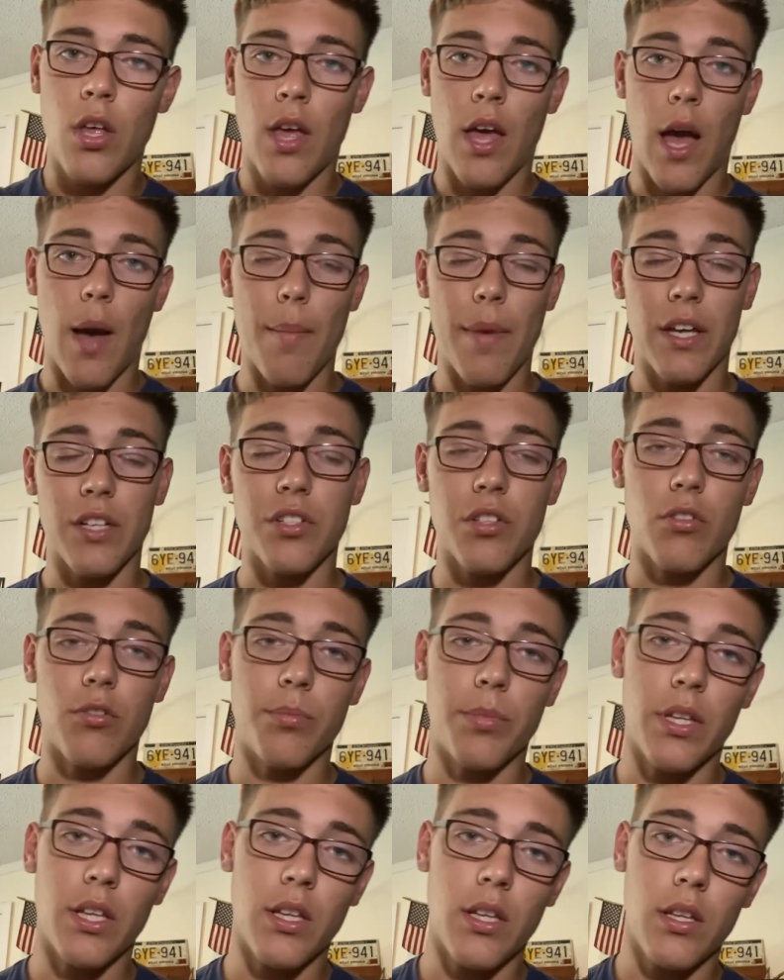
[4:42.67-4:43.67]
I'm actually
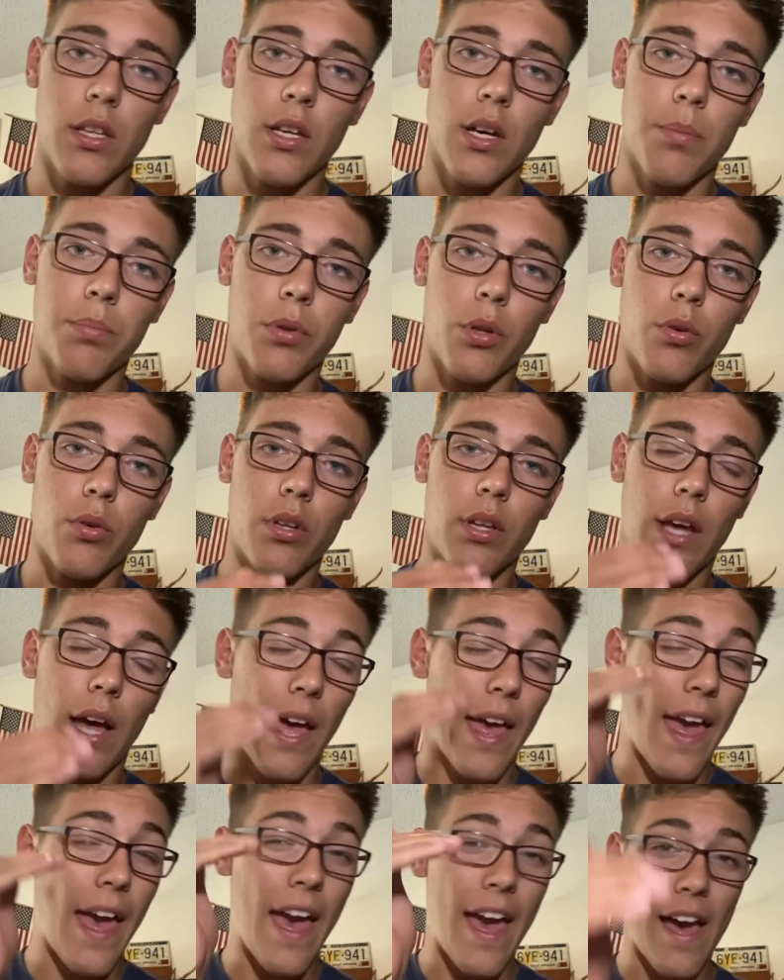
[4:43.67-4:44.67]
going to be uploading,
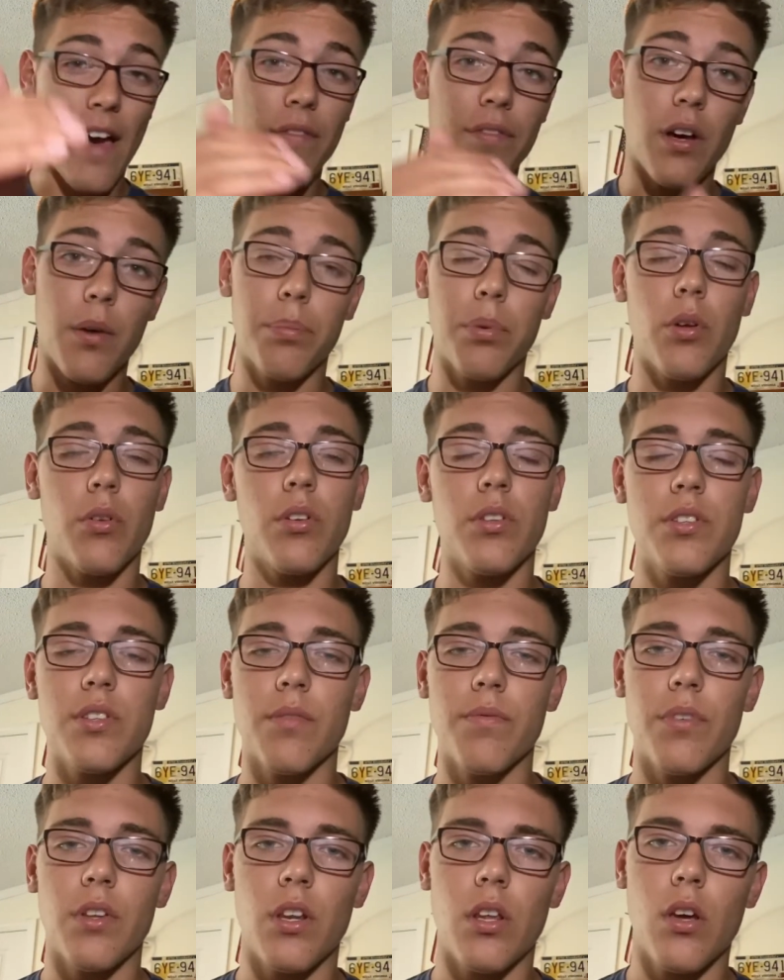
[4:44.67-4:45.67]
I have uploaded
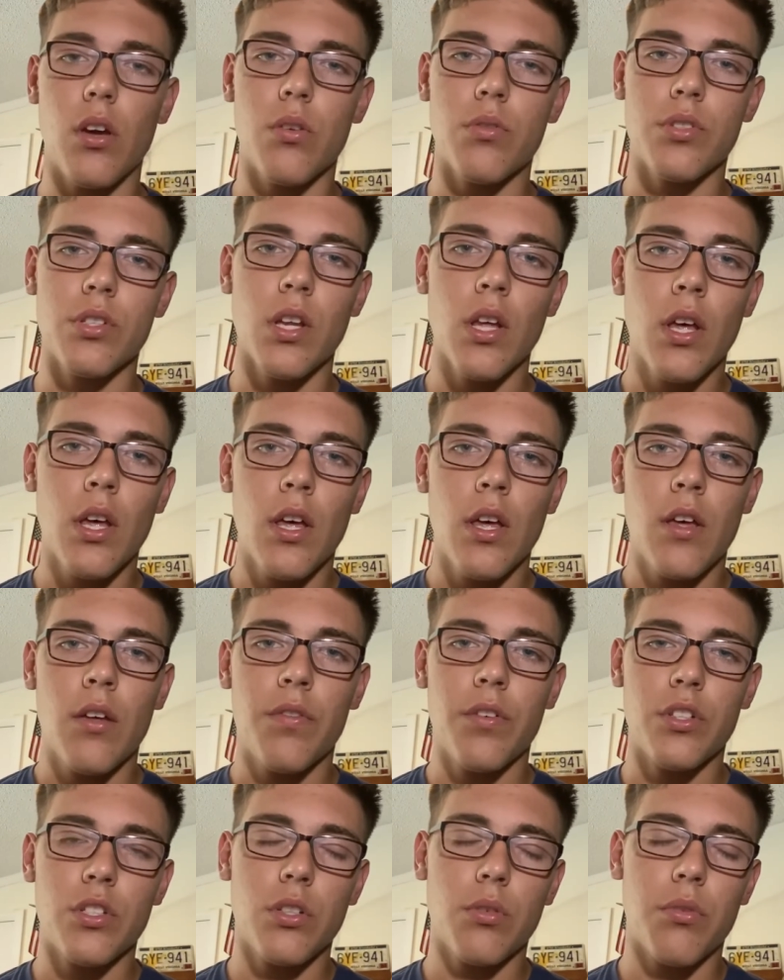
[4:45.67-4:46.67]
some videos
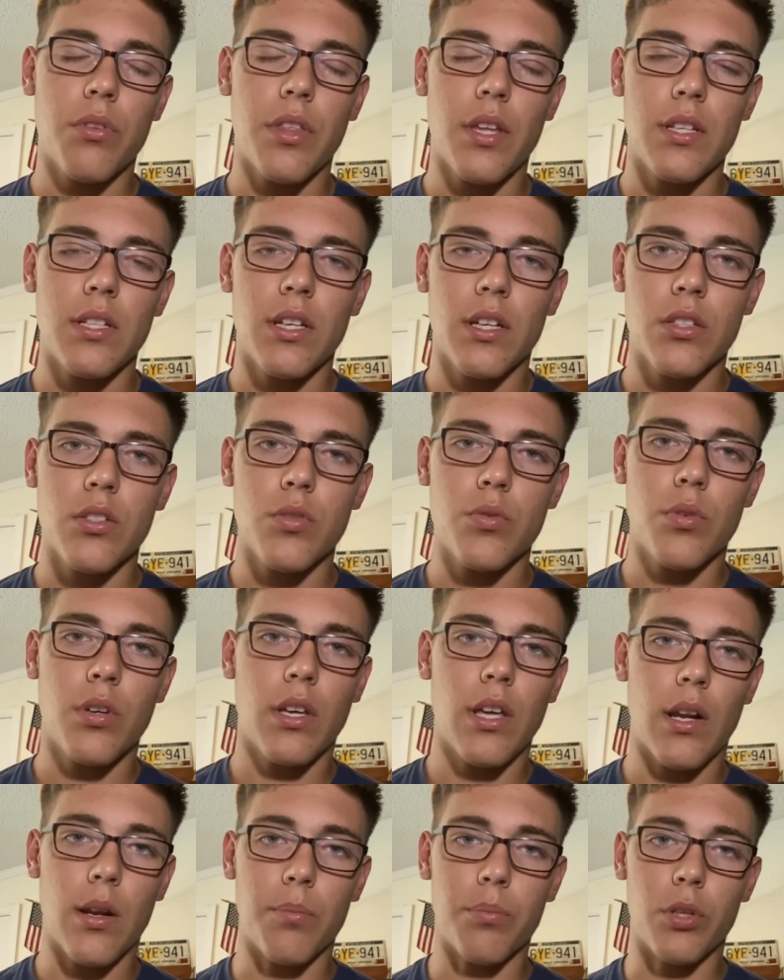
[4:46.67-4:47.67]
fishing with a Texas
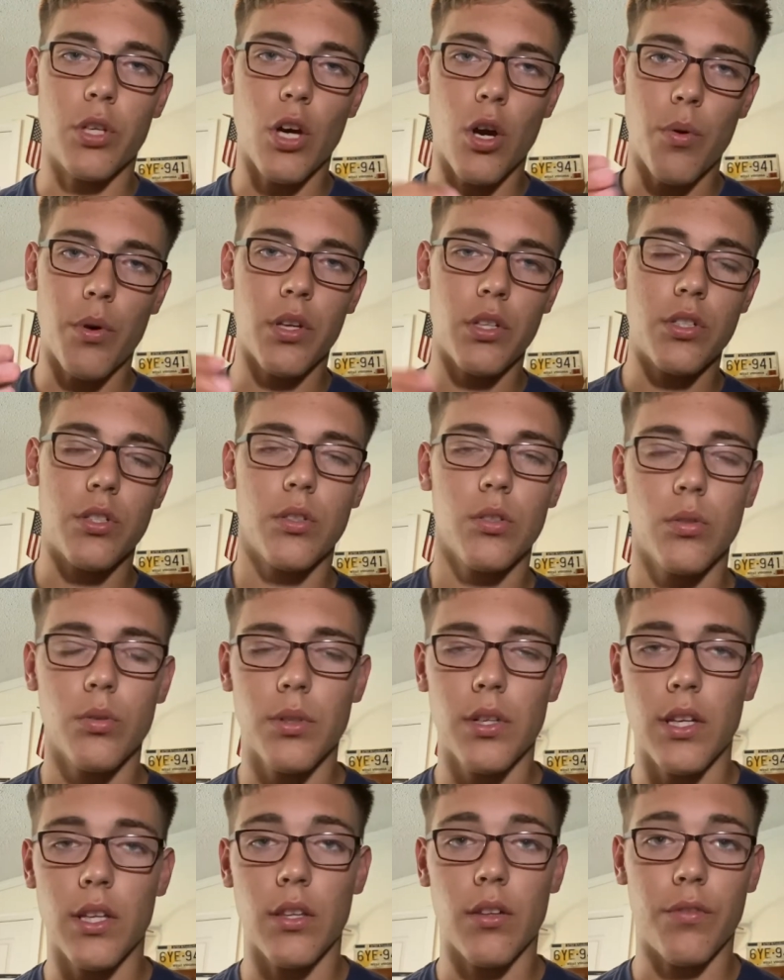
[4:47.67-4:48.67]
rig, and I'm going
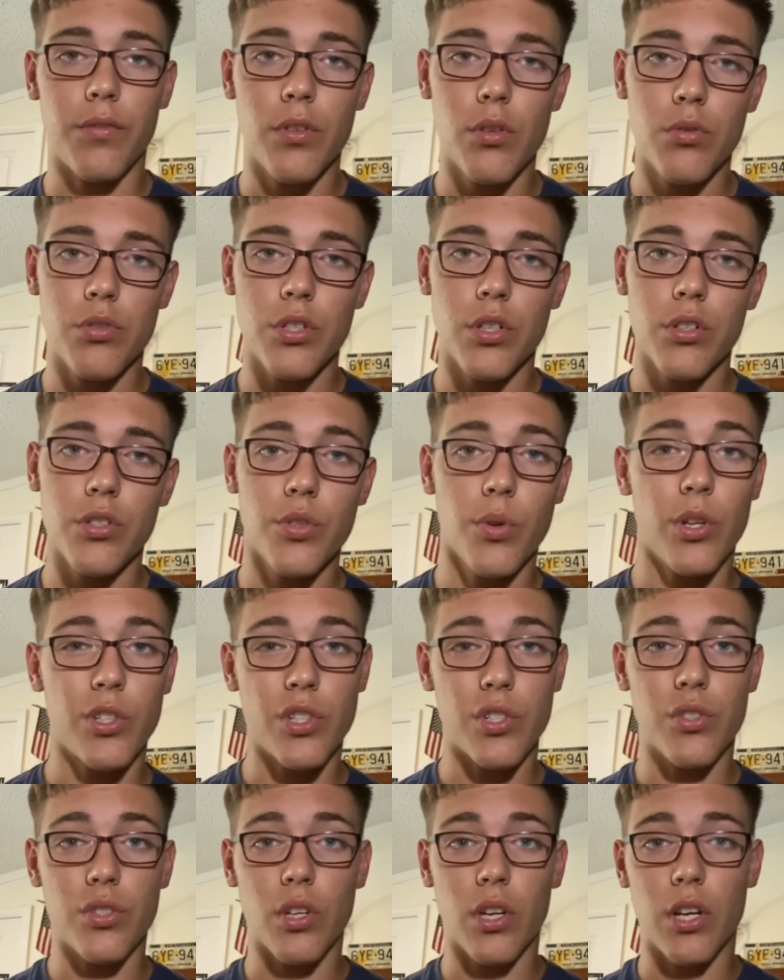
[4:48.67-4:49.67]
to in the future, so I
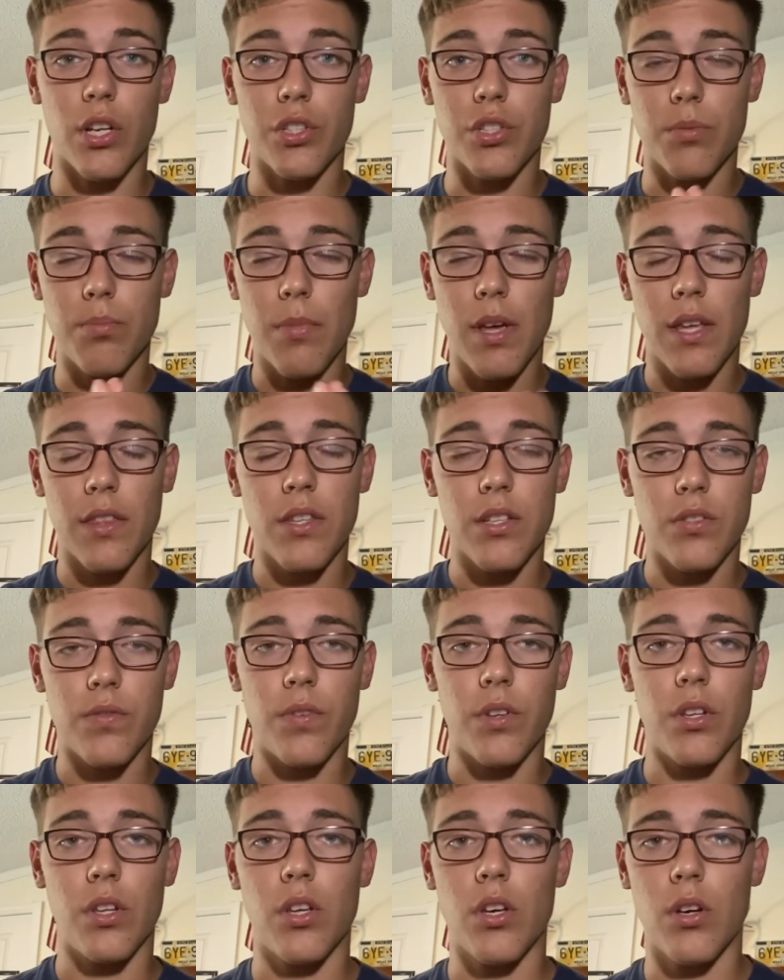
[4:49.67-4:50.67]
just thought I should make this
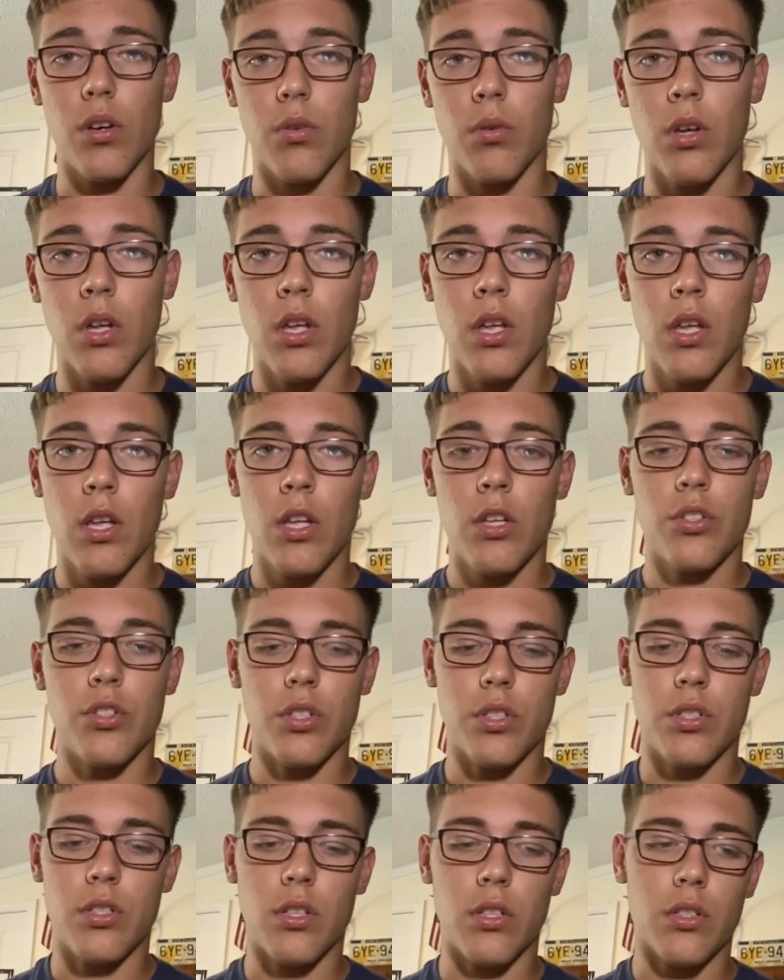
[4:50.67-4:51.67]
video
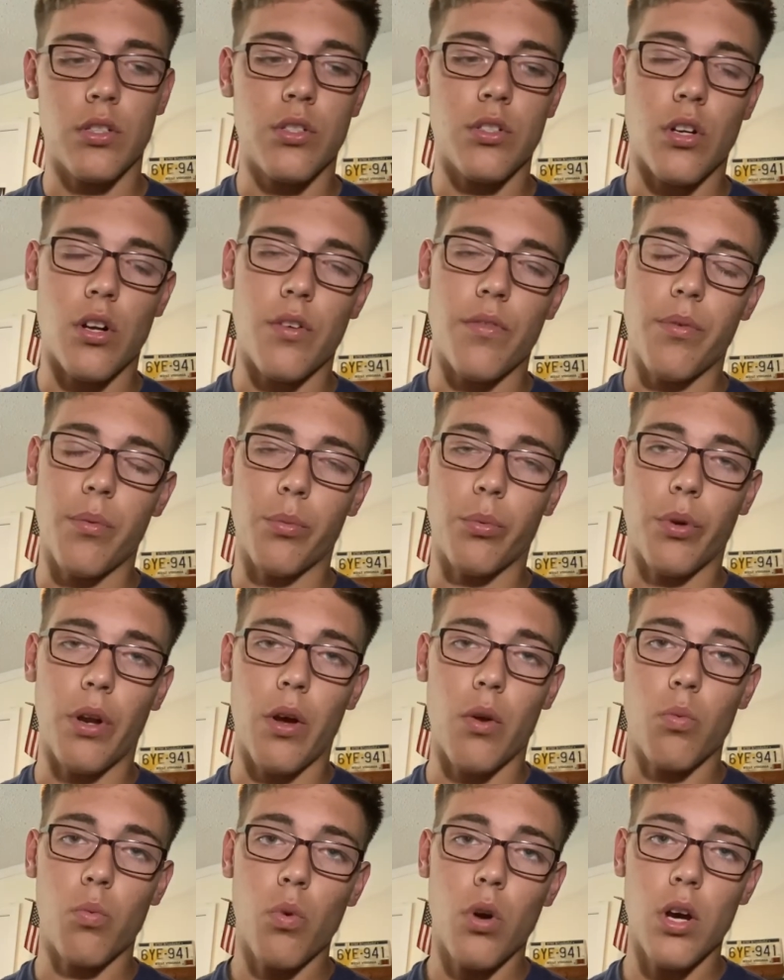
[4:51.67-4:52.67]
just to start from
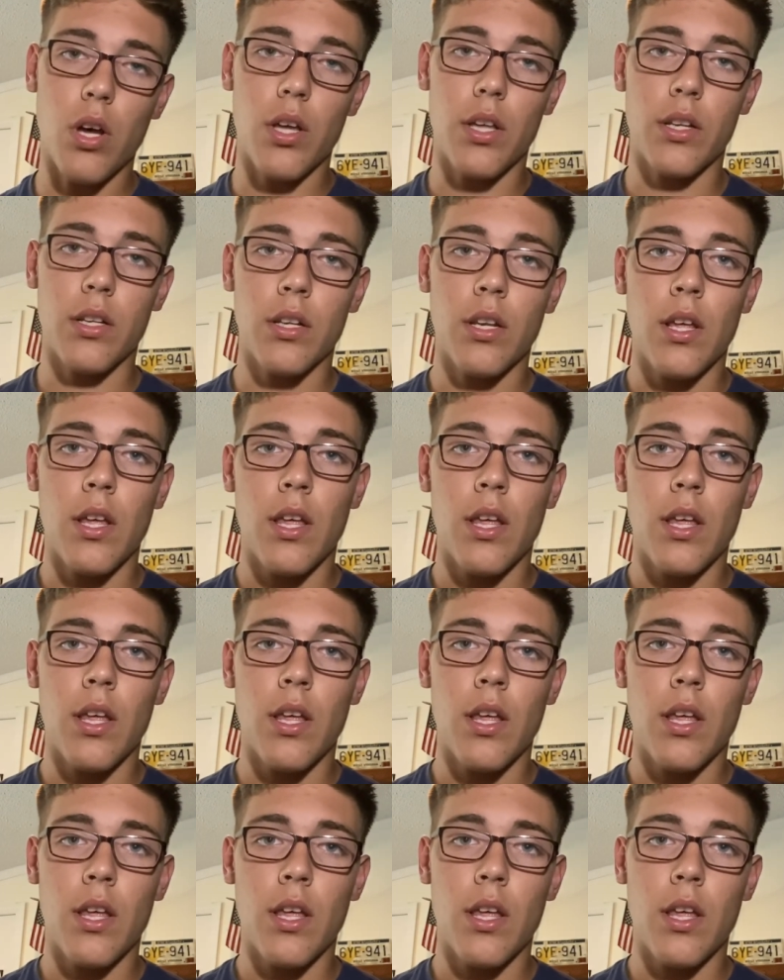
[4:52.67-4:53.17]
ground one